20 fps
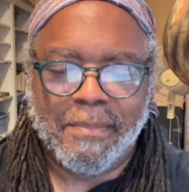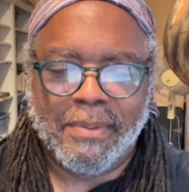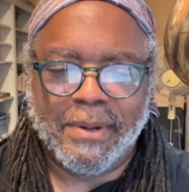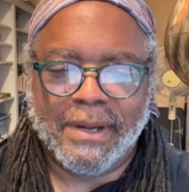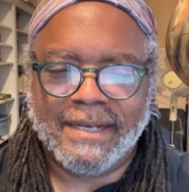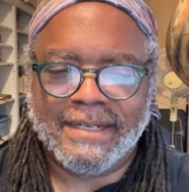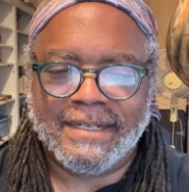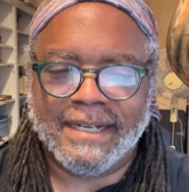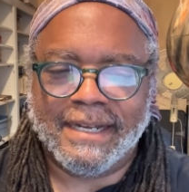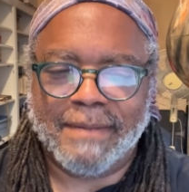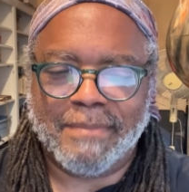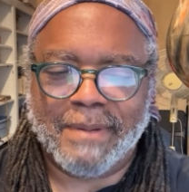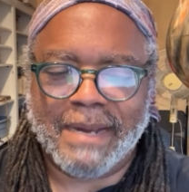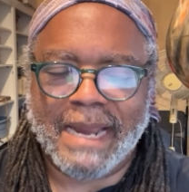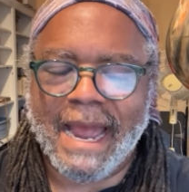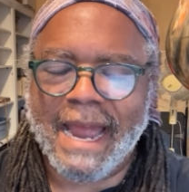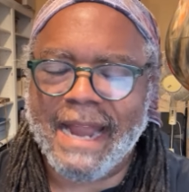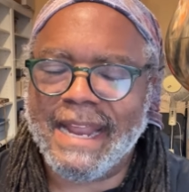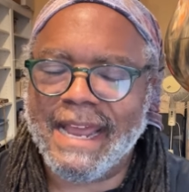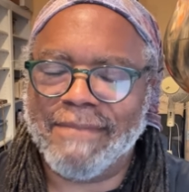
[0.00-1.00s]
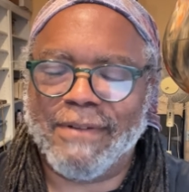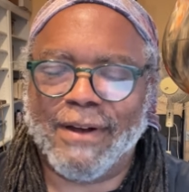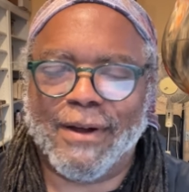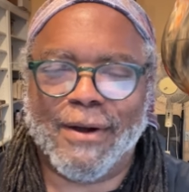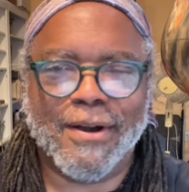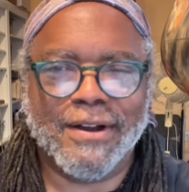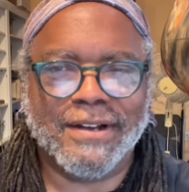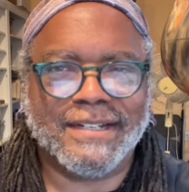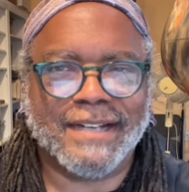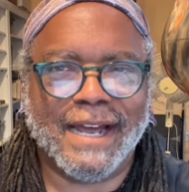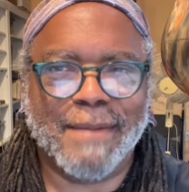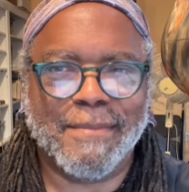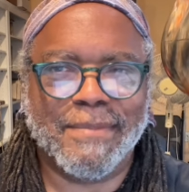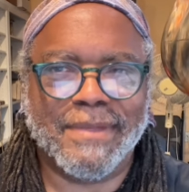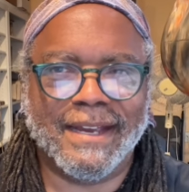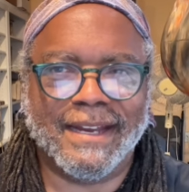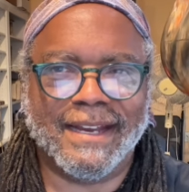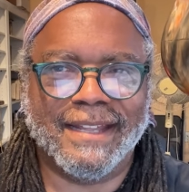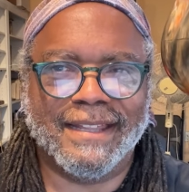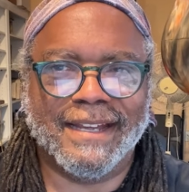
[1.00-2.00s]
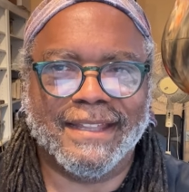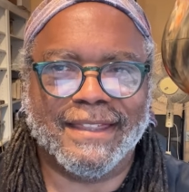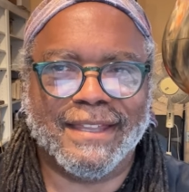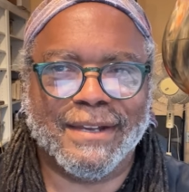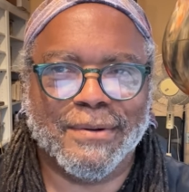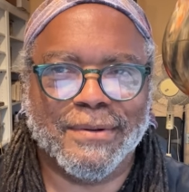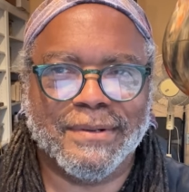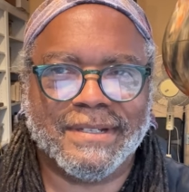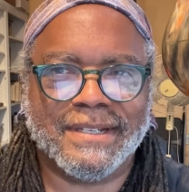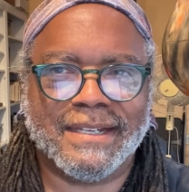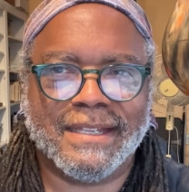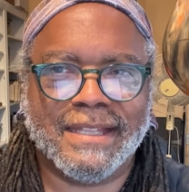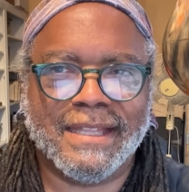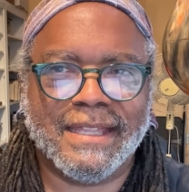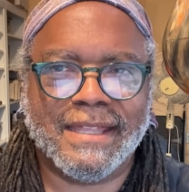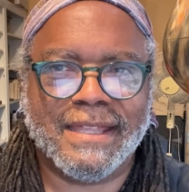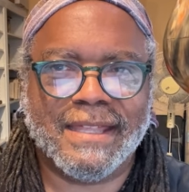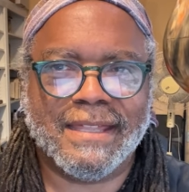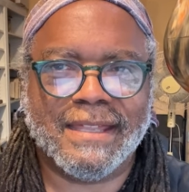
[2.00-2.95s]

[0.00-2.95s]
But uh, yeah, I'd have a hard time thinking that there's